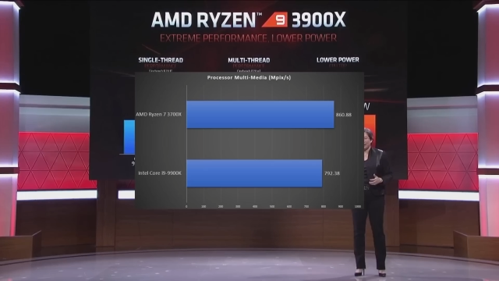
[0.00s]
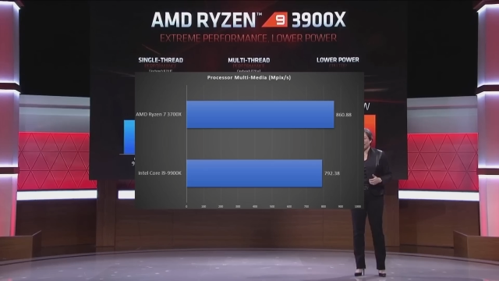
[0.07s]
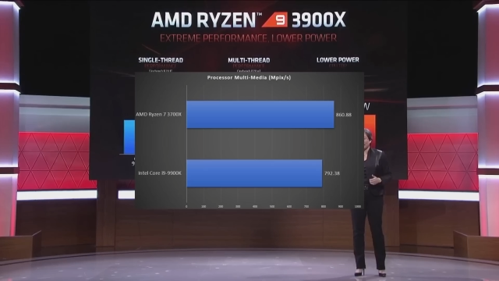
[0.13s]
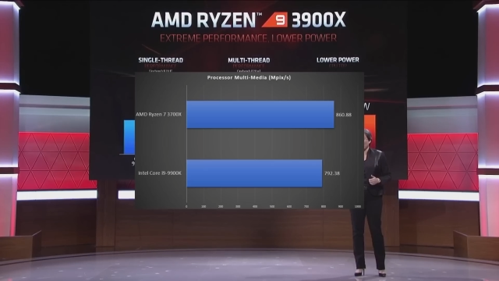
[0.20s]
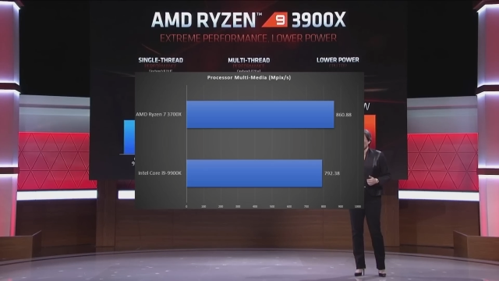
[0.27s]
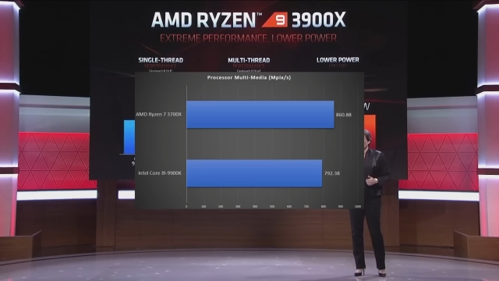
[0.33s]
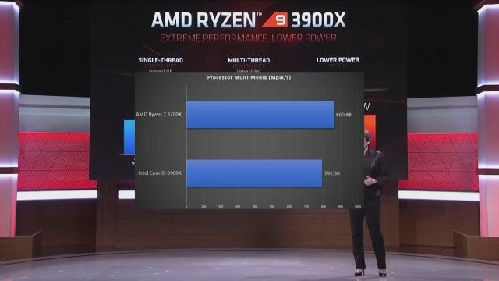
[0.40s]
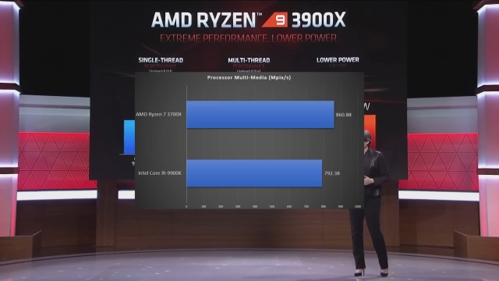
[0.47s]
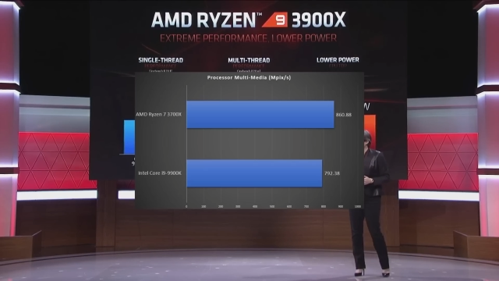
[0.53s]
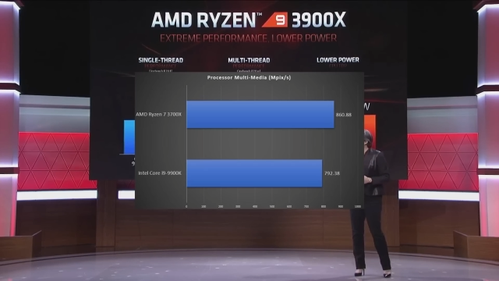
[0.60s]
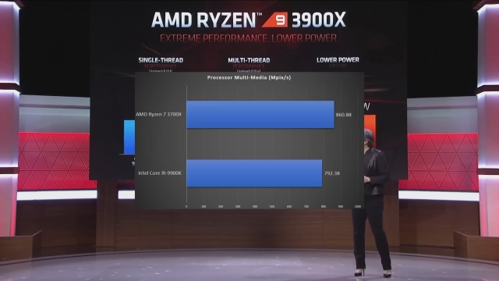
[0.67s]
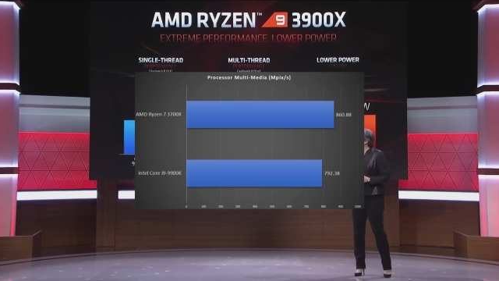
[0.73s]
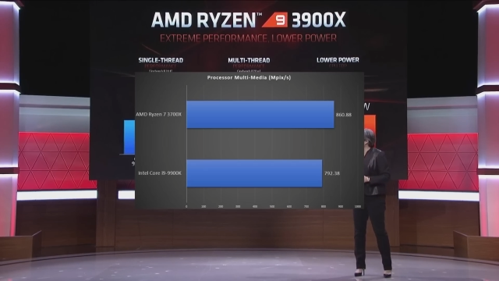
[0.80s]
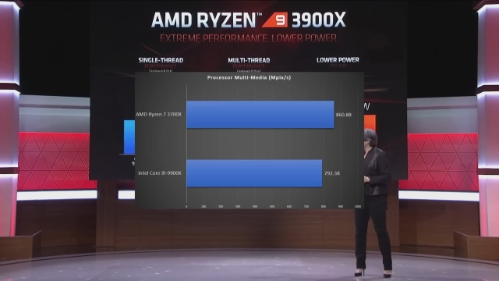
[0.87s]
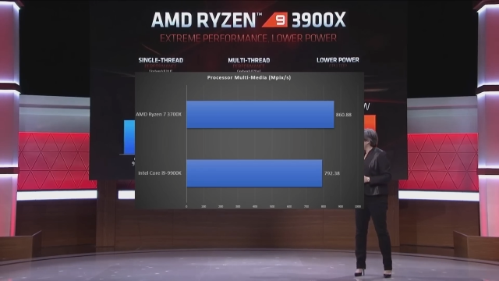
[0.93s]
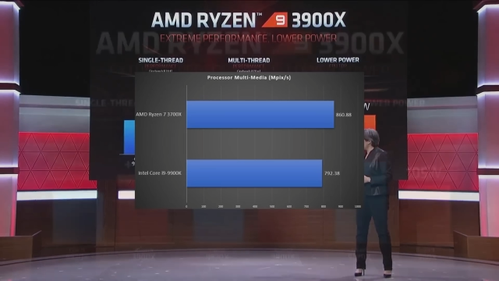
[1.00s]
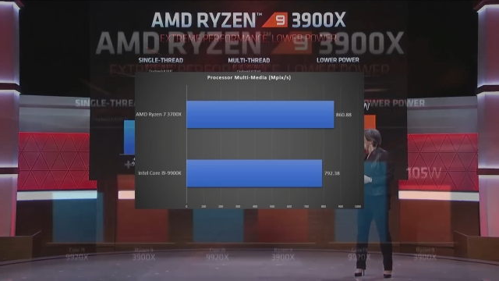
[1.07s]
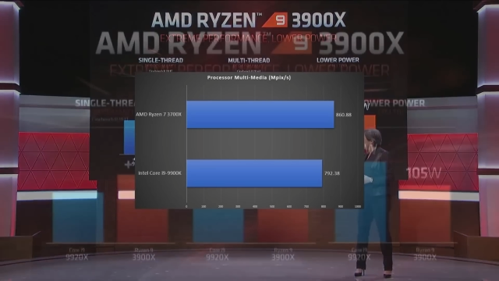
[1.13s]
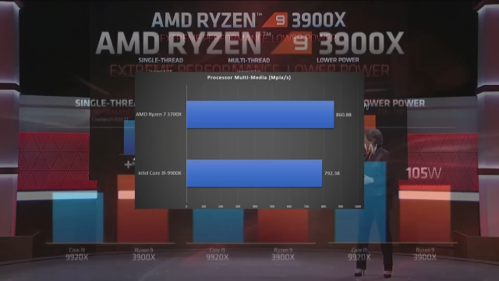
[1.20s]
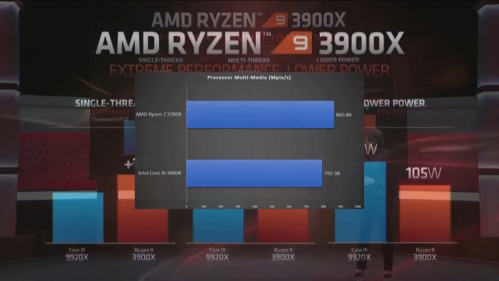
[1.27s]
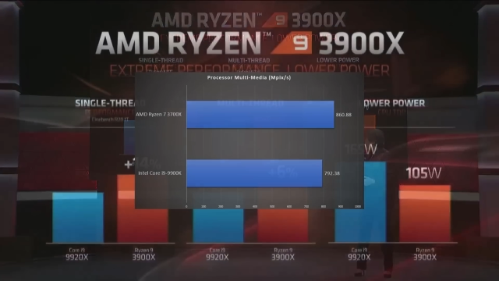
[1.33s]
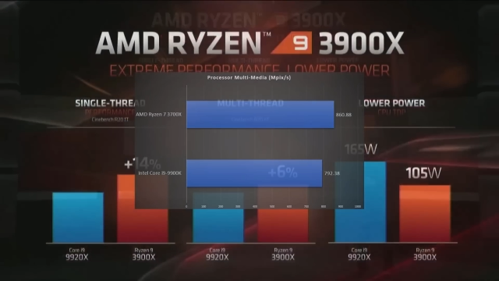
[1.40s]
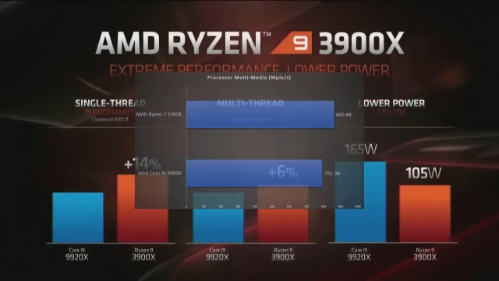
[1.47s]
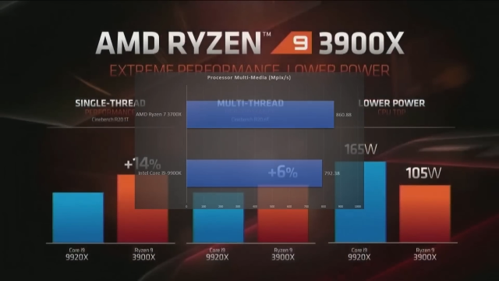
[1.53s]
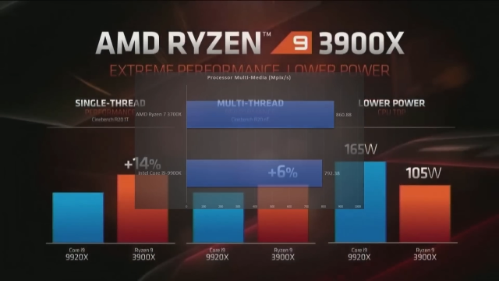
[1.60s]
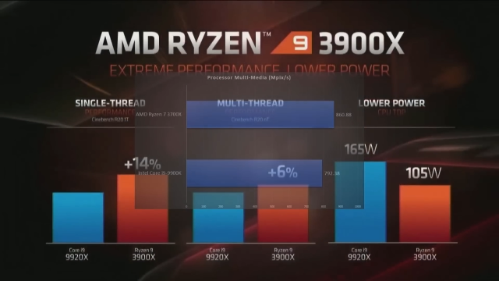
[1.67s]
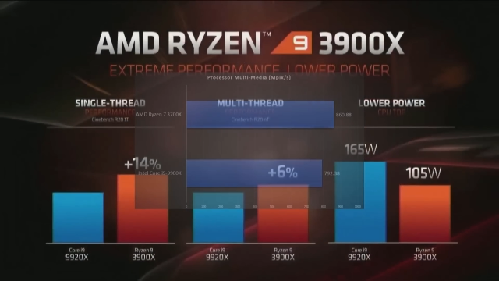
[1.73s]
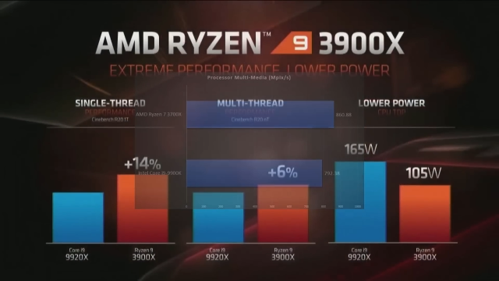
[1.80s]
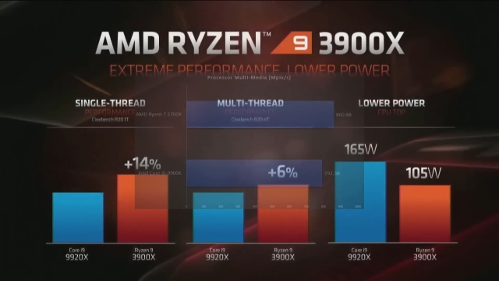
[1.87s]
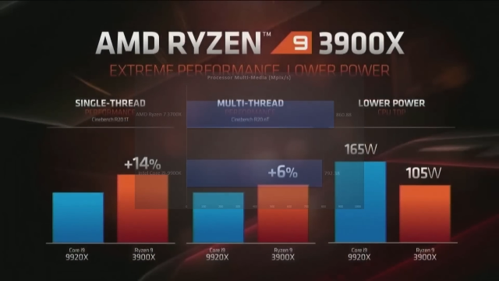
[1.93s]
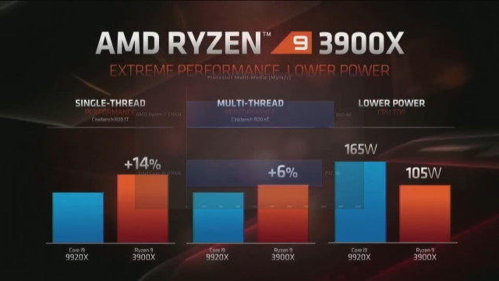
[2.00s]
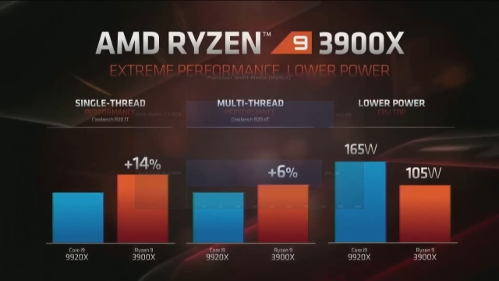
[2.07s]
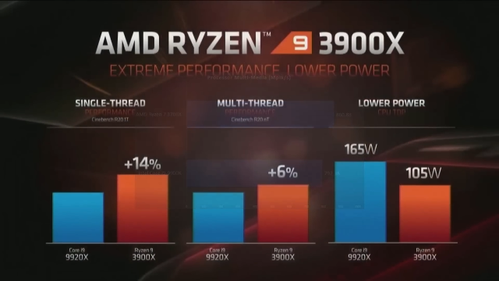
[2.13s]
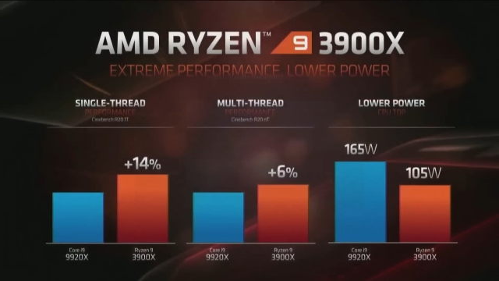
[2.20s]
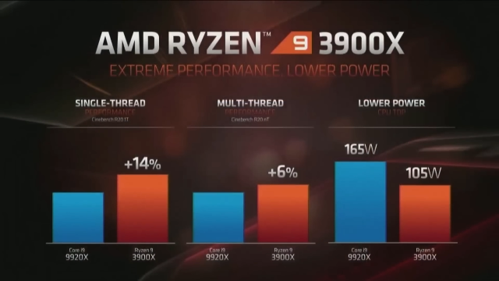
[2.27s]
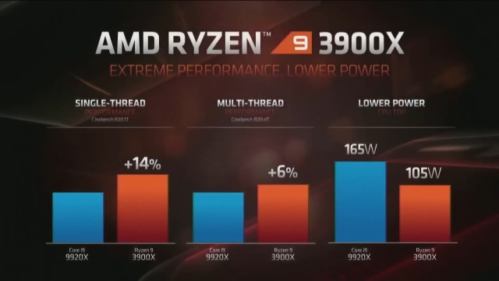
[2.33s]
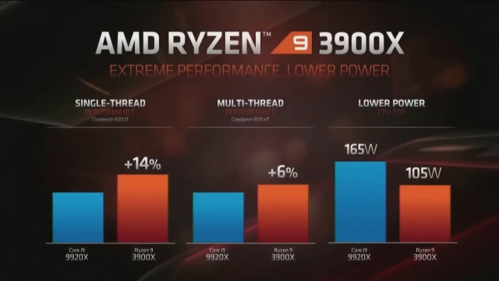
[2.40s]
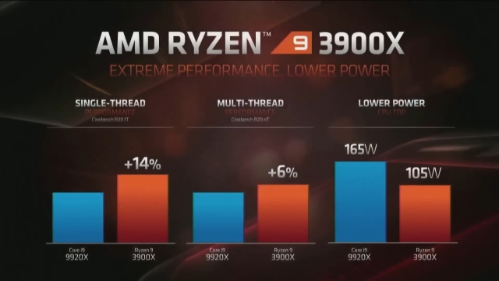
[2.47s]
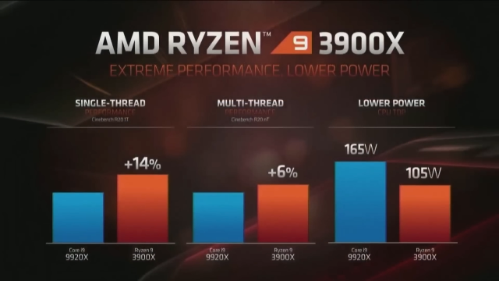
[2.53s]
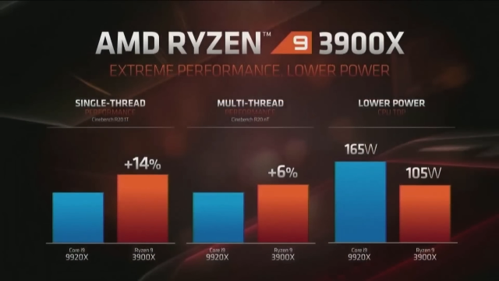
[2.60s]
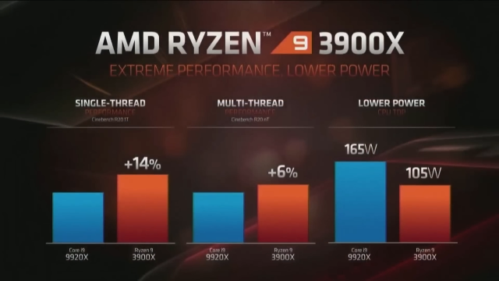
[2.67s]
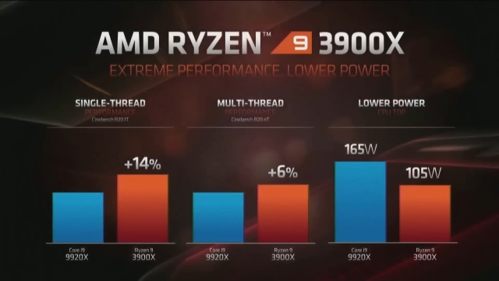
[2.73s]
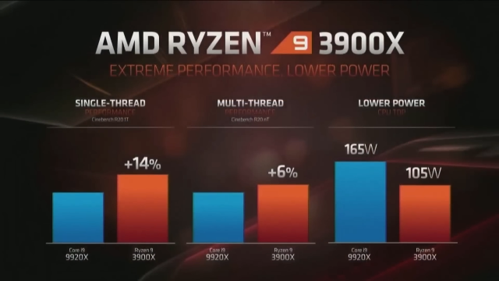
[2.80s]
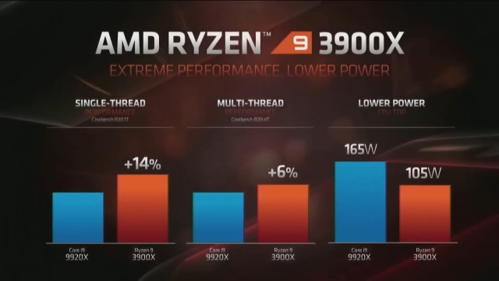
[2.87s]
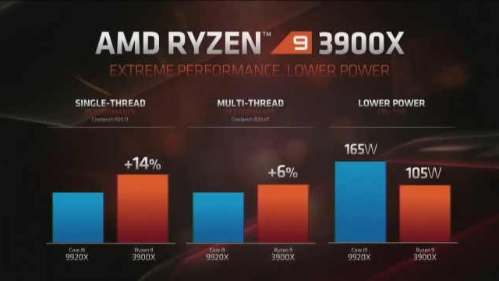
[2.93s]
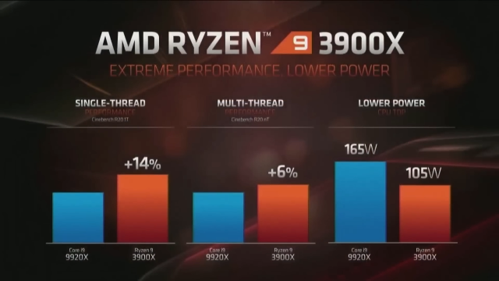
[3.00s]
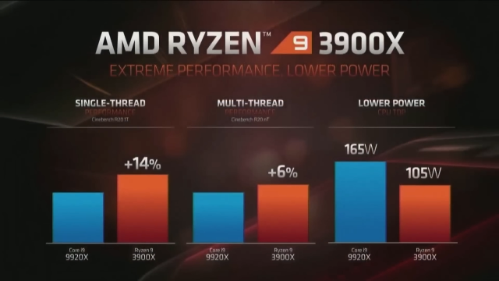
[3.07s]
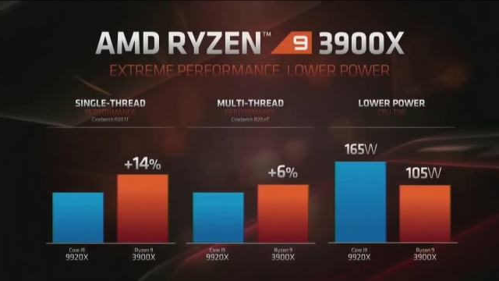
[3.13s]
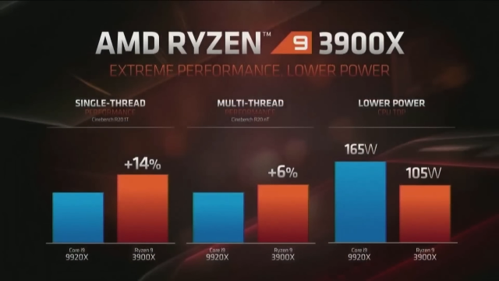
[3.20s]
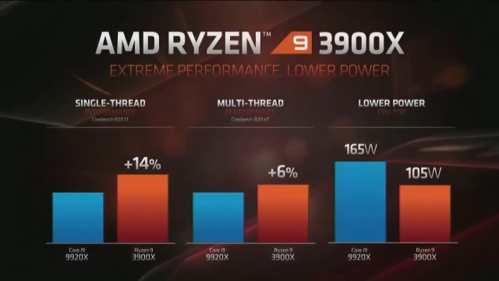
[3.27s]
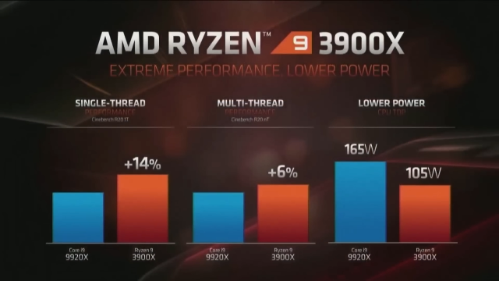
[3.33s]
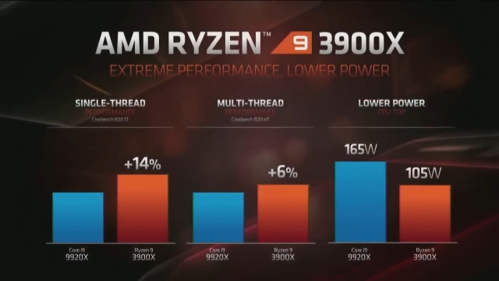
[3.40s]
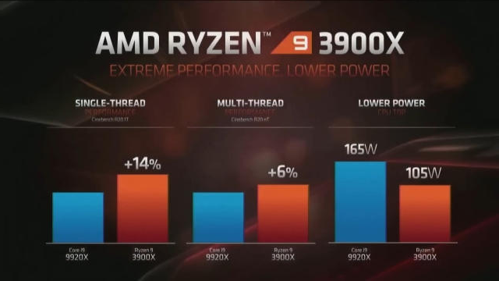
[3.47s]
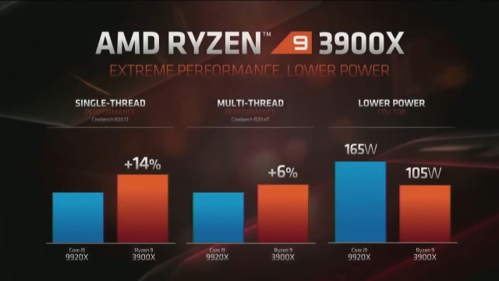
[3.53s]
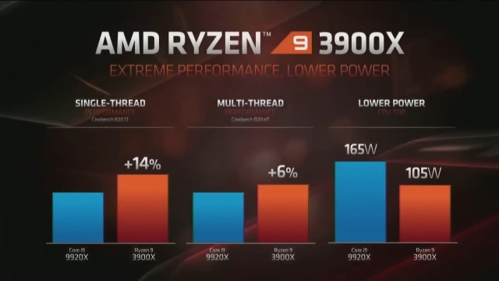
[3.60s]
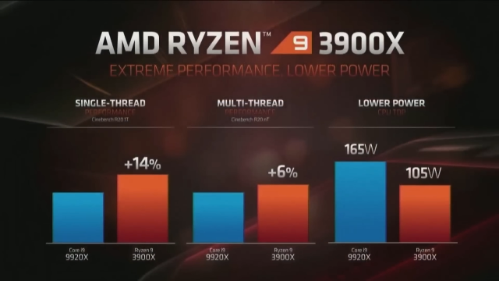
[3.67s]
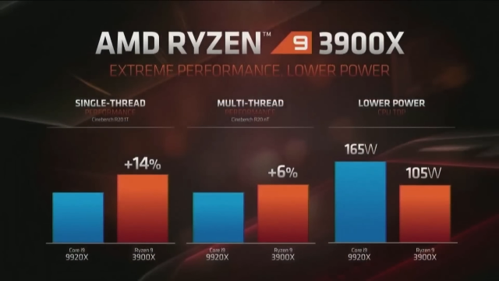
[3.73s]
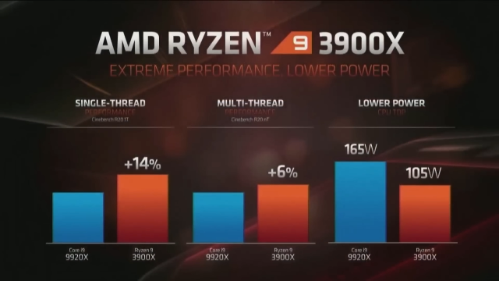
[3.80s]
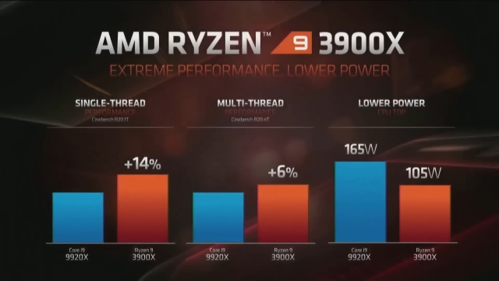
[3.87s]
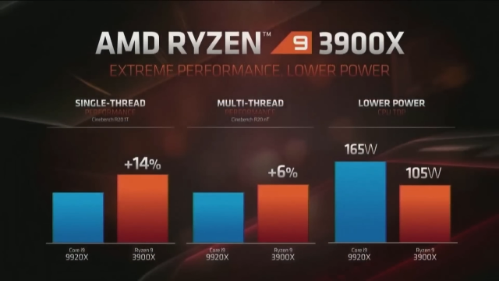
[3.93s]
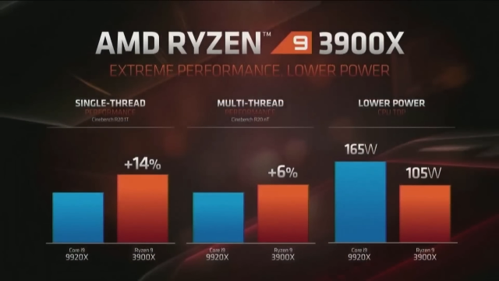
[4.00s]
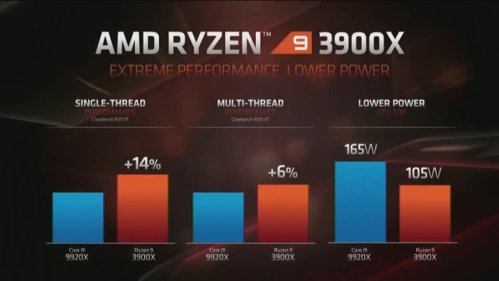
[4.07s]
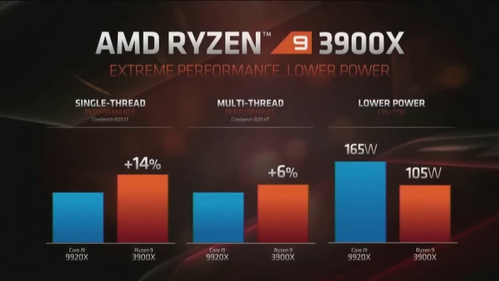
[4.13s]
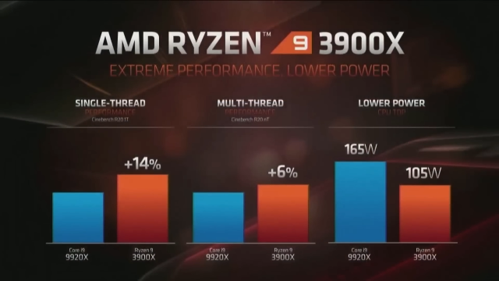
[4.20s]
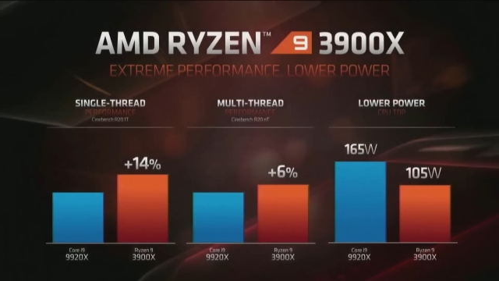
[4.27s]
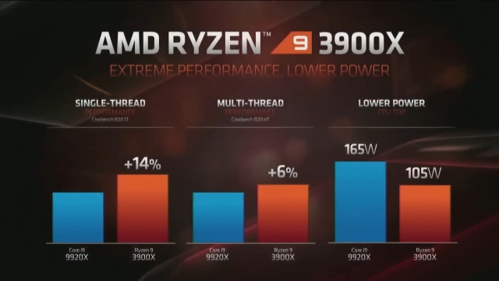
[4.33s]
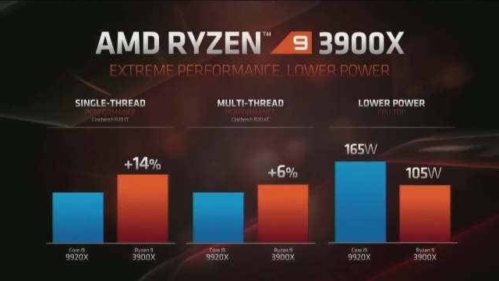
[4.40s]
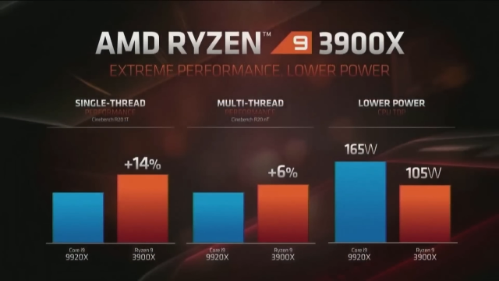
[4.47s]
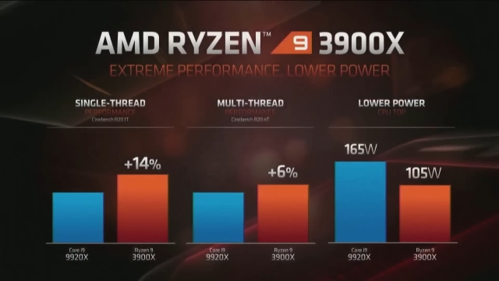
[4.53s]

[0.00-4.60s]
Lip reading: No face is visible, so there are no lips to read.